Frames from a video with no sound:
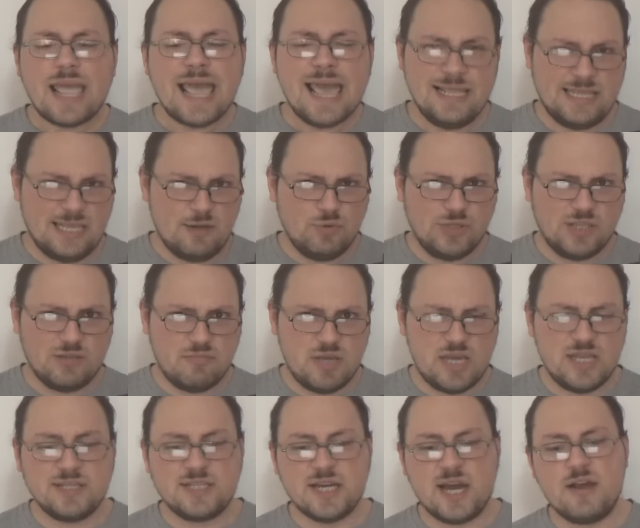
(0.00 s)
And they wouldn't
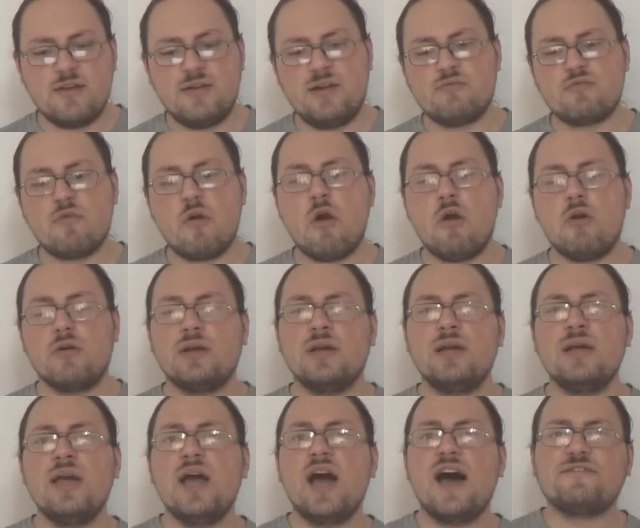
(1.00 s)
be entirely wrong.
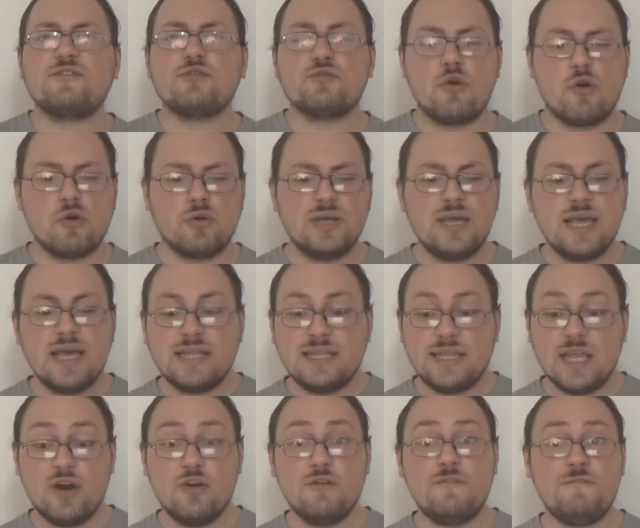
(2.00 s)
After all,
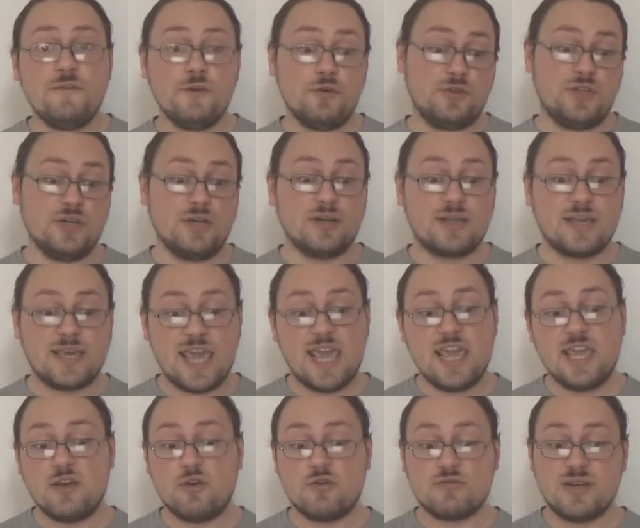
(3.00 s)
no feudal
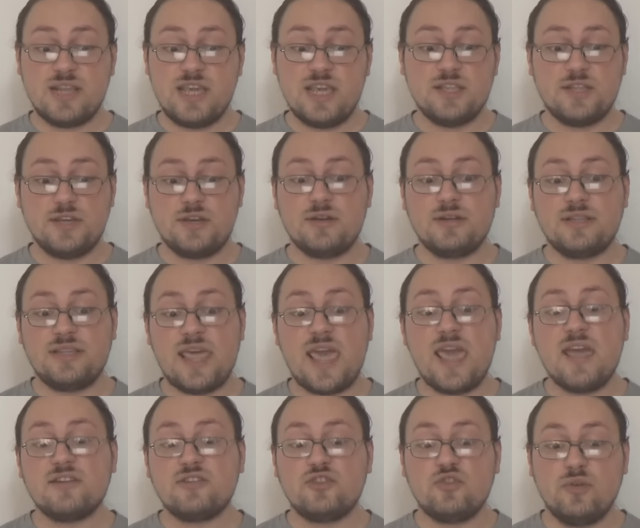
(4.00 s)
king or leader
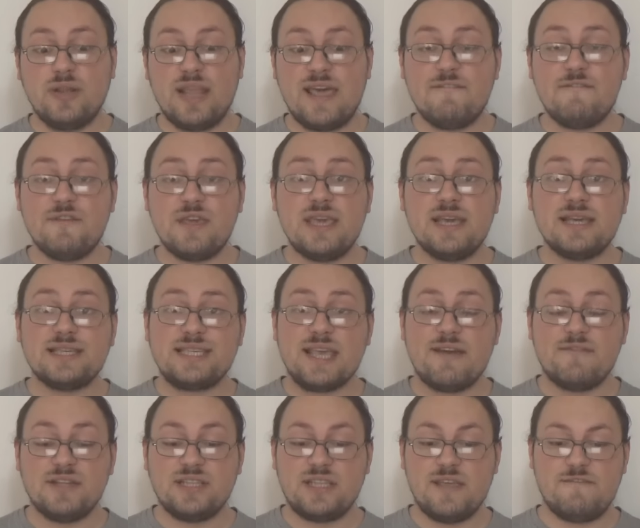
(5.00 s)
dared to levy a
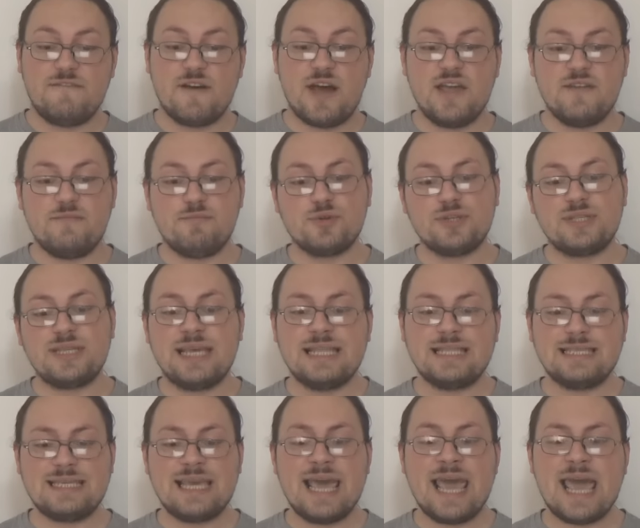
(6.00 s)

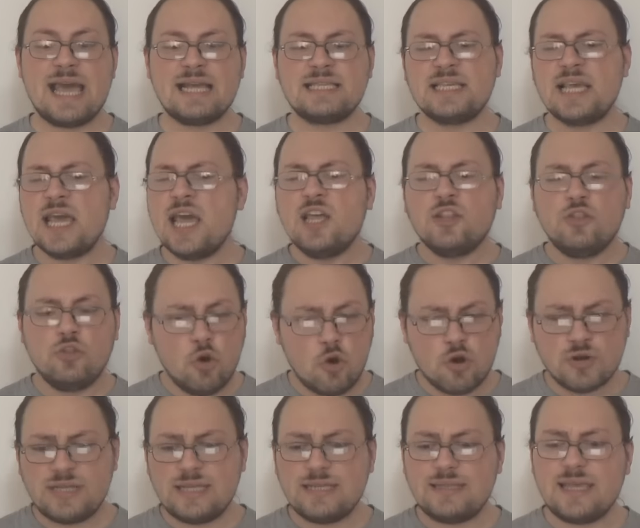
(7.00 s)
75% tax,
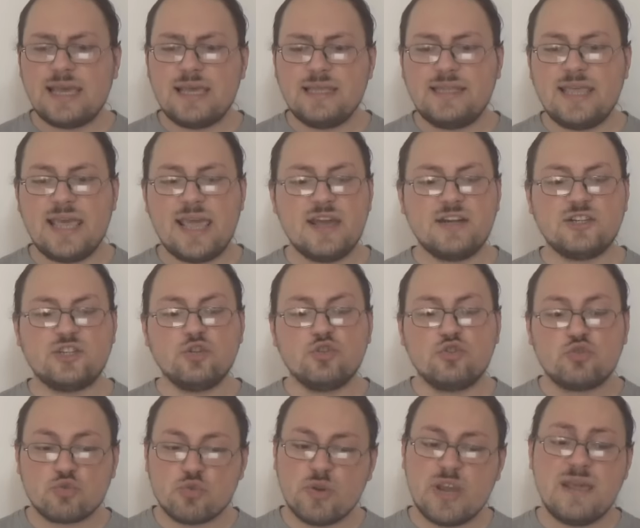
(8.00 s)
nor did they dare to
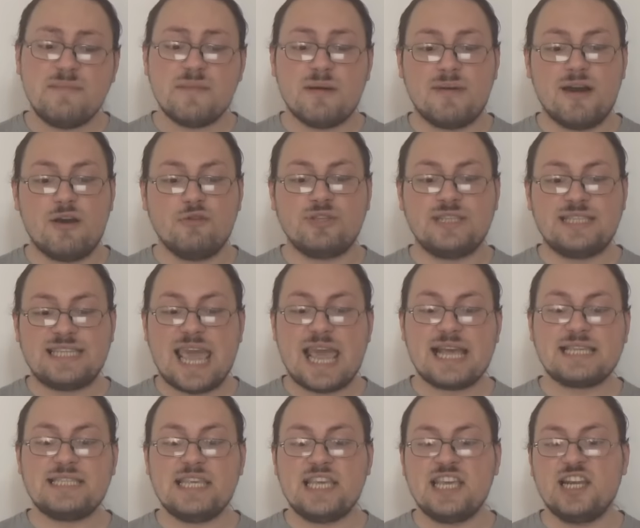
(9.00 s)
dream about
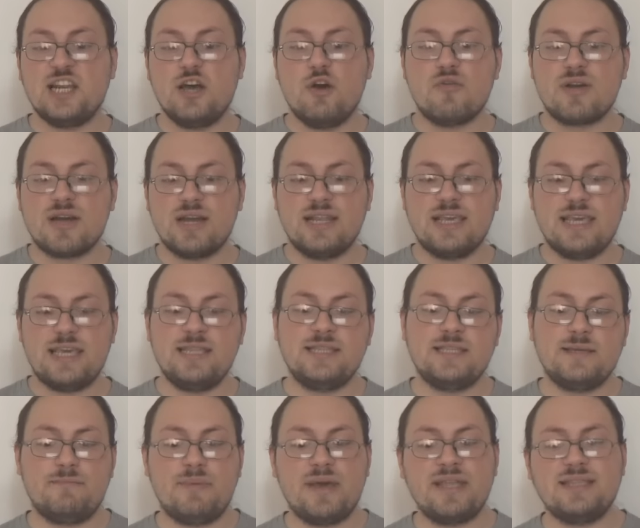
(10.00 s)
taxing local
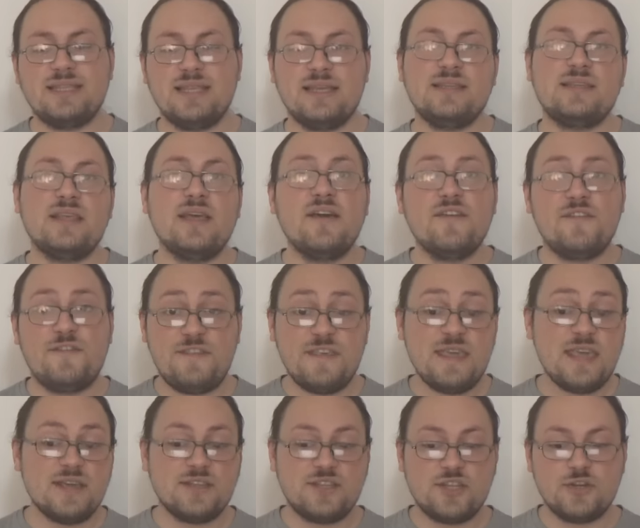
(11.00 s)
independent
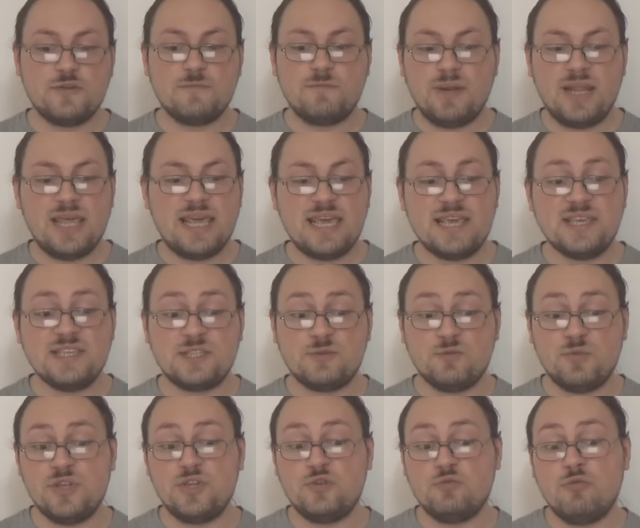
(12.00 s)
theater
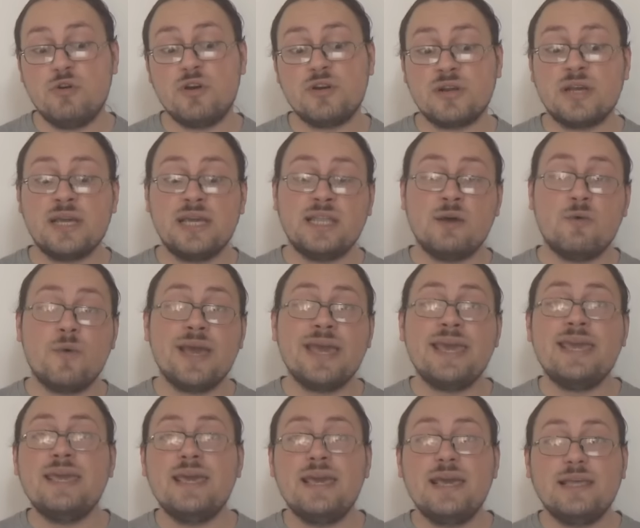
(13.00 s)
plays, which were, in a
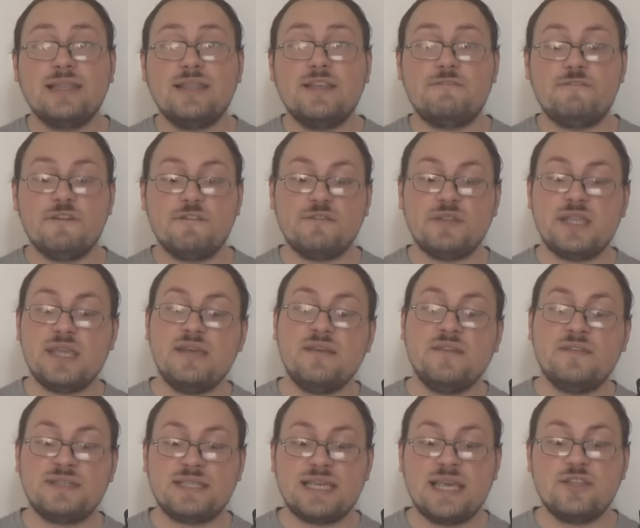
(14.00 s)
way, the
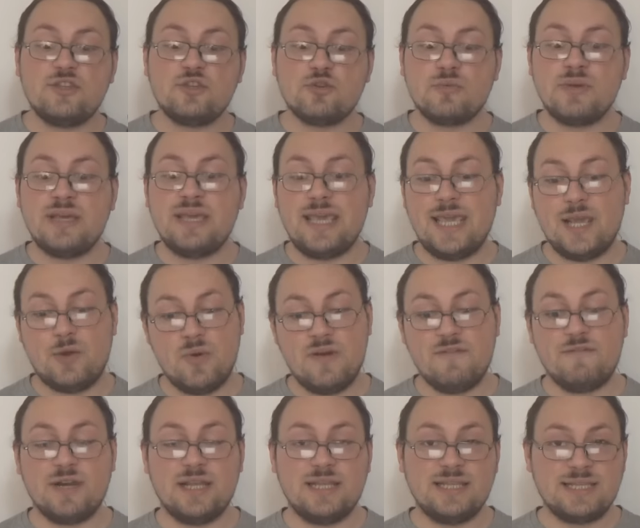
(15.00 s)
15th century
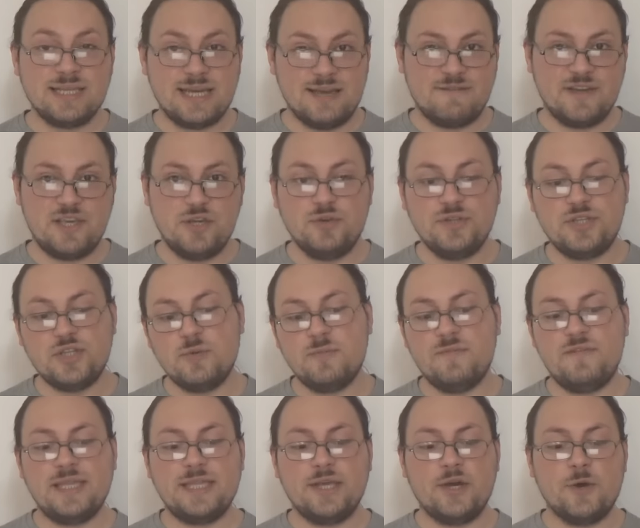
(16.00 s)
equivalent of a
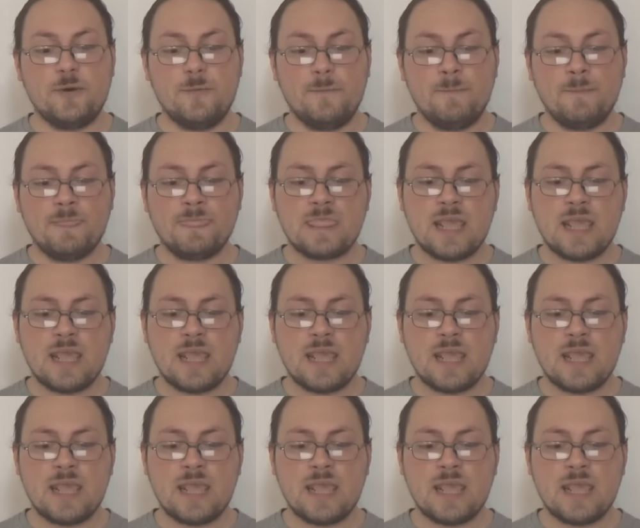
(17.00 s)
YouTube video.